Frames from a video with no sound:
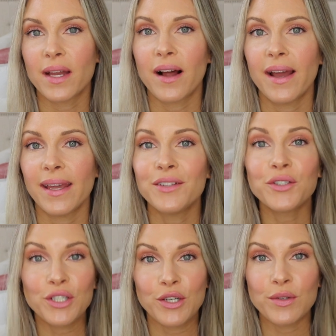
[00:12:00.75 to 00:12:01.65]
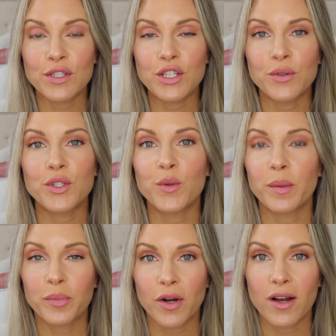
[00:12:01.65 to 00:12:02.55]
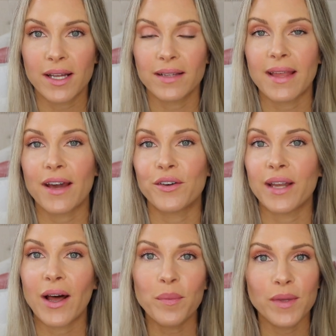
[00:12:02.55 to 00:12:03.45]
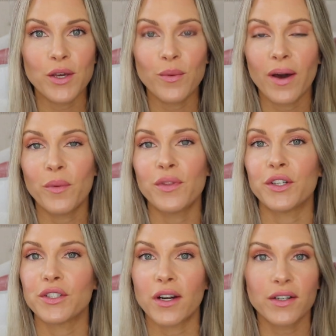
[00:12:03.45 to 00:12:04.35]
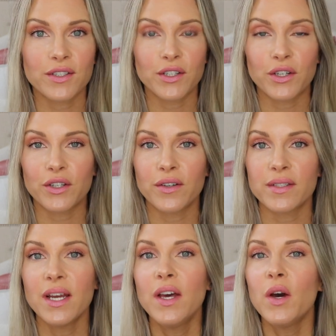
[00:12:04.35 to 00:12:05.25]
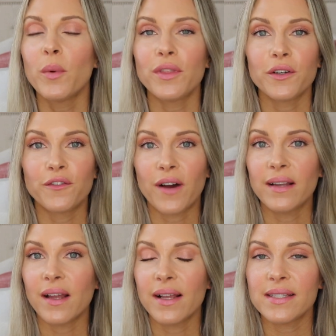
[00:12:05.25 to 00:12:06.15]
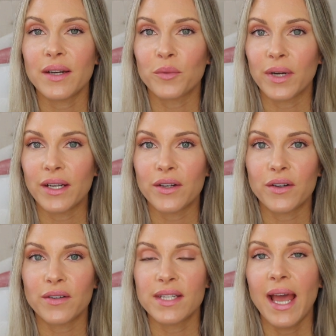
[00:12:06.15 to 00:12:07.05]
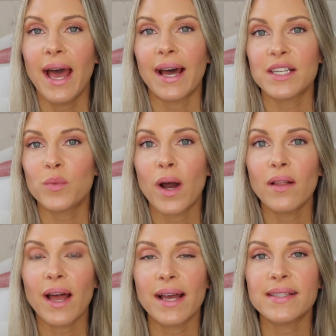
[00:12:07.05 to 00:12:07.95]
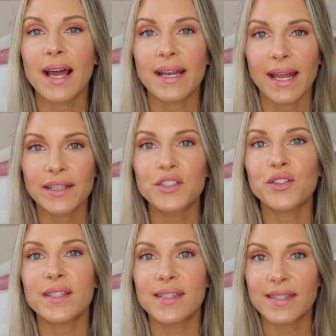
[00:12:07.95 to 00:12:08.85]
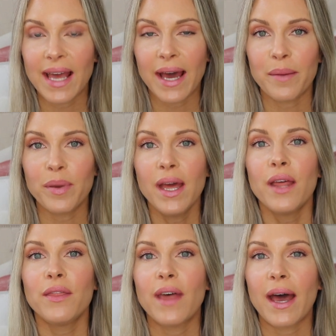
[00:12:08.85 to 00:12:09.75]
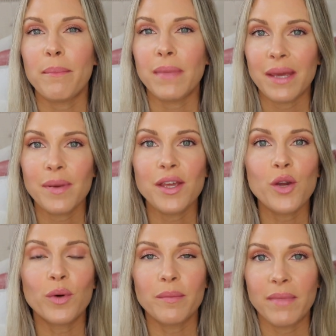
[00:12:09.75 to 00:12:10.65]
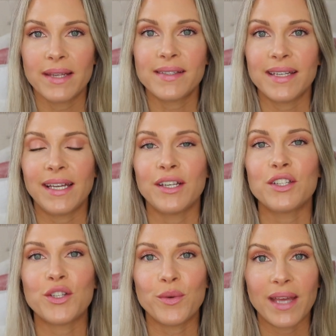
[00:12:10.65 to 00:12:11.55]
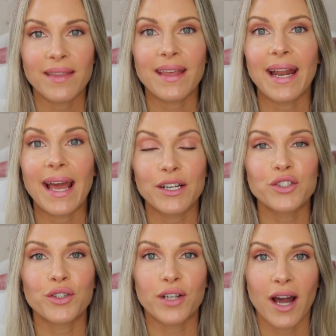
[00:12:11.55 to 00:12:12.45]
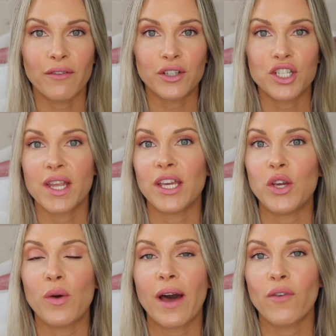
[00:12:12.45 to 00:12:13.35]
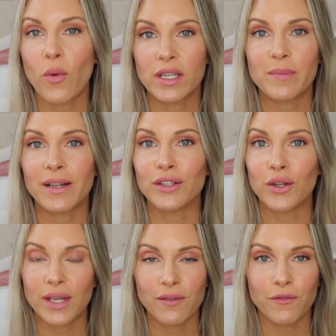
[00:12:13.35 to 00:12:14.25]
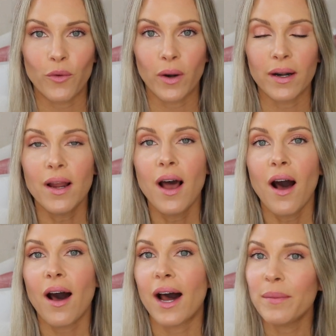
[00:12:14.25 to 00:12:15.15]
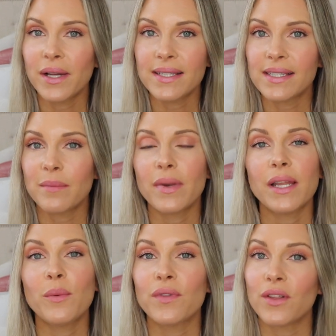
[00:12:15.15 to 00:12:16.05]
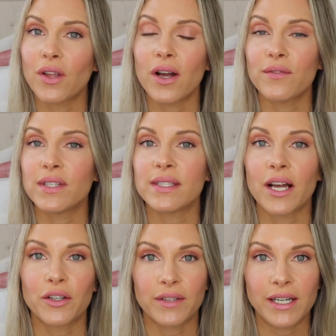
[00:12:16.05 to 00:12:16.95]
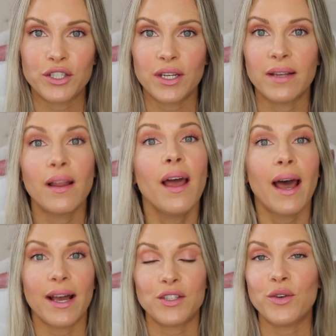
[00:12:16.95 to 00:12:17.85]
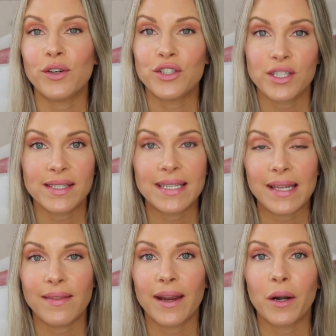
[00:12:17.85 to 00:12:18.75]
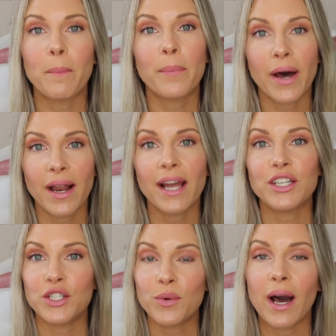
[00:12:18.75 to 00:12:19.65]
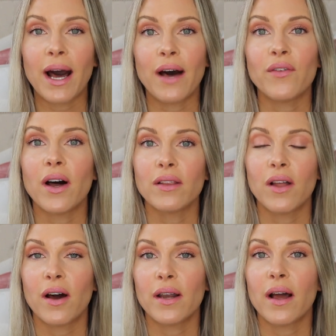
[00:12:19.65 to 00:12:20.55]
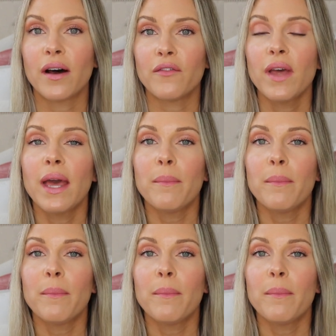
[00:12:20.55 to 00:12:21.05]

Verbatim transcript: that I introduced you to a product that could help you out with your dark circles, with your fine lines and wrinkles, as well as an extra step that maybe you were missing to get that extra coverage that you have always been looking for. I'm not somebody with a lot of discoloration, as you could just see there, but I do have a lot of